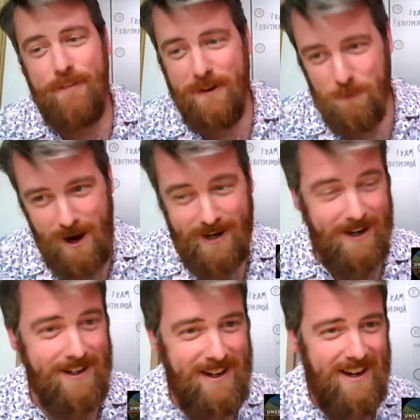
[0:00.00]
fit right
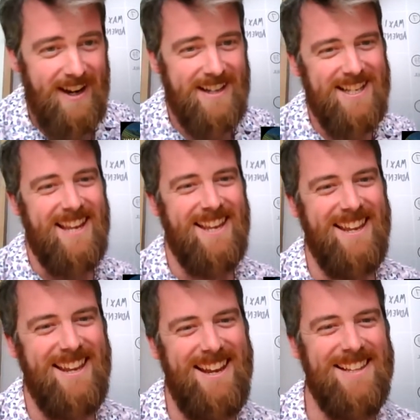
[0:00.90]
in. It's
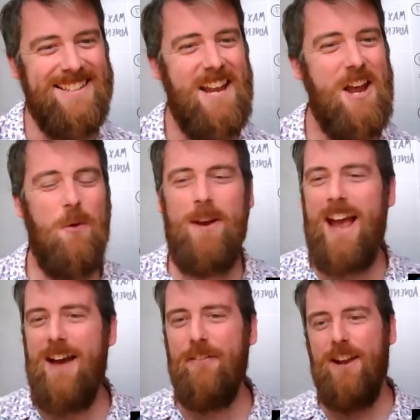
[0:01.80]
we
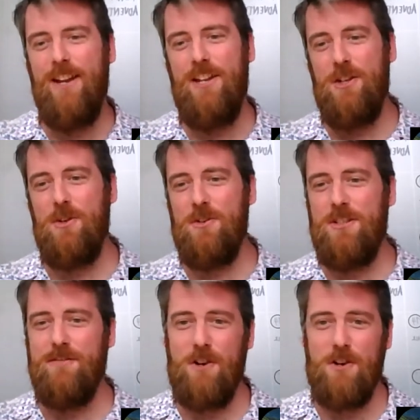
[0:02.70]
have a huge
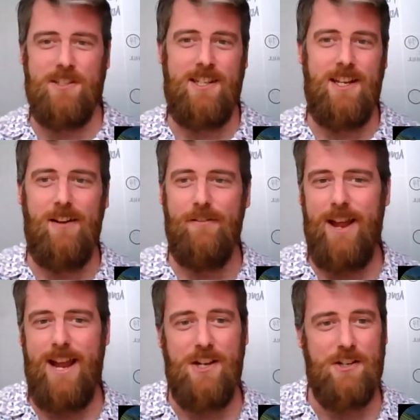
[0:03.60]
diversity
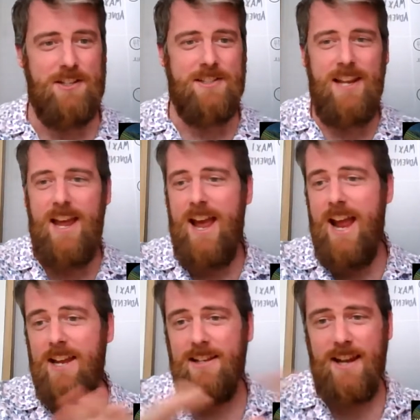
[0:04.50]
of ages
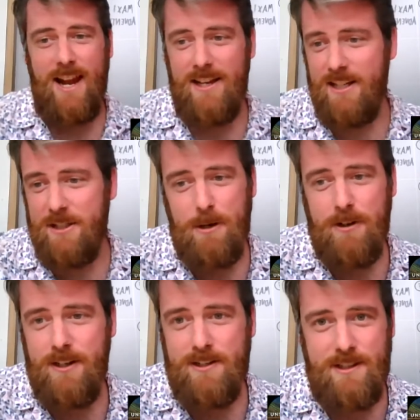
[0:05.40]
and
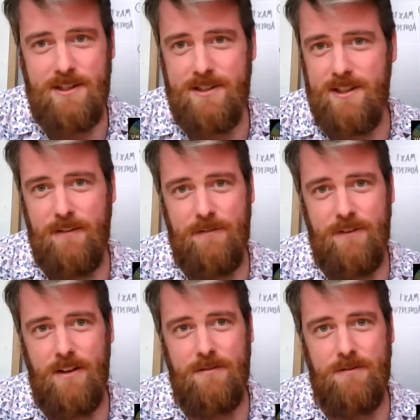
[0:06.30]
experiences
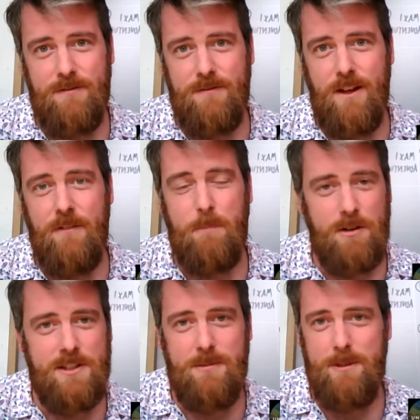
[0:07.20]
of
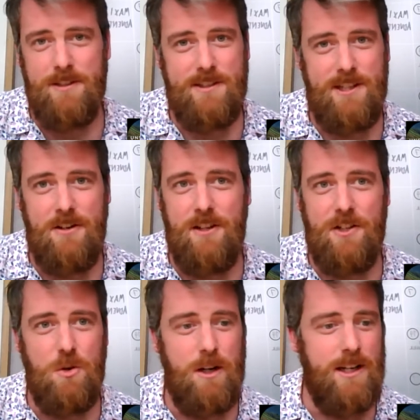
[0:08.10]
participants here
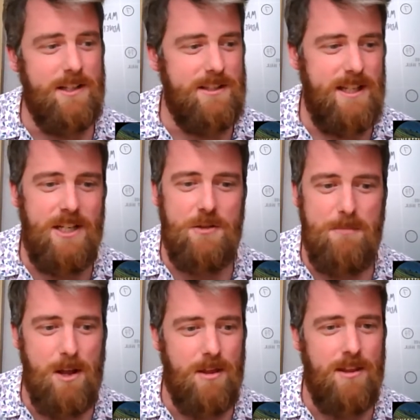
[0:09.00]
that join us each
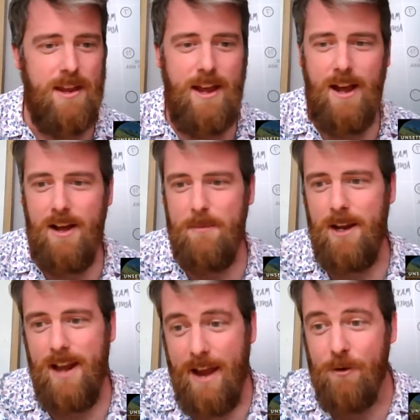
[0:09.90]
month,
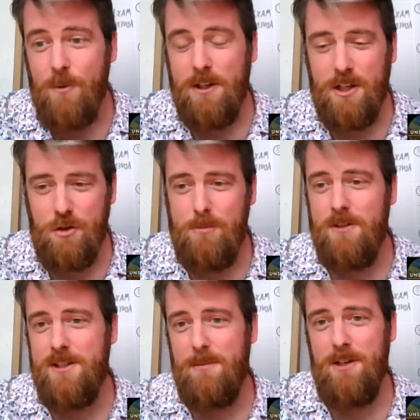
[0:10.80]
and everyone
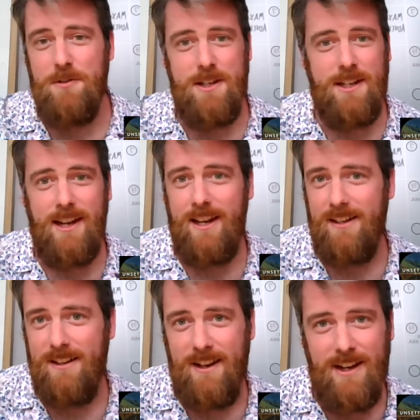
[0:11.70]
contributes something unique
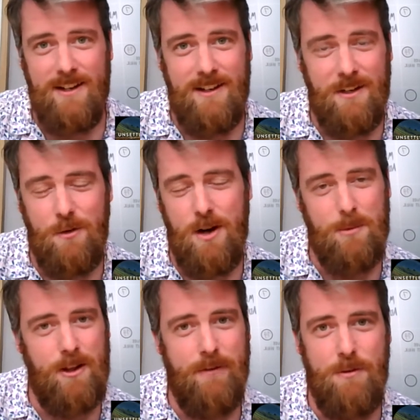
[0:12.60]
and
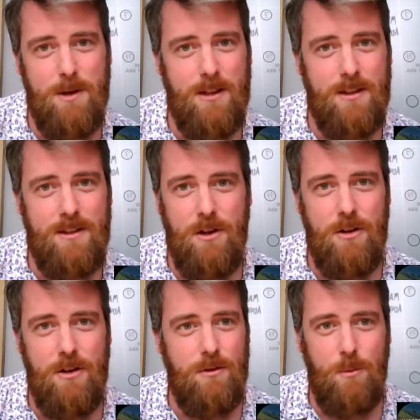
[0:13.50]
incredible every month,
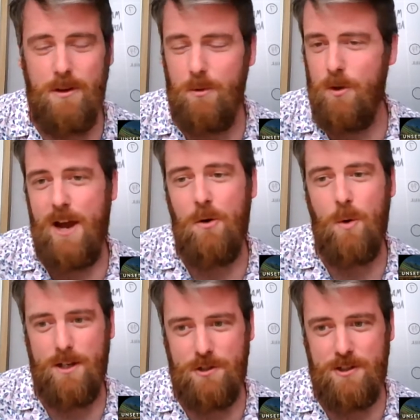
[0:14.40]
no, without
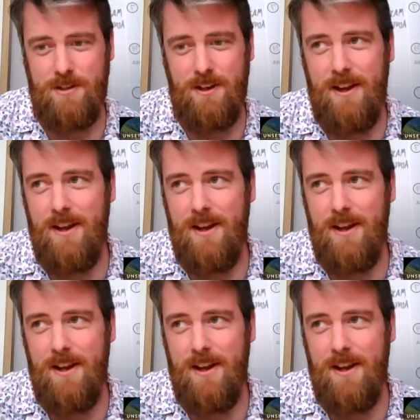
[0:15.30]
question.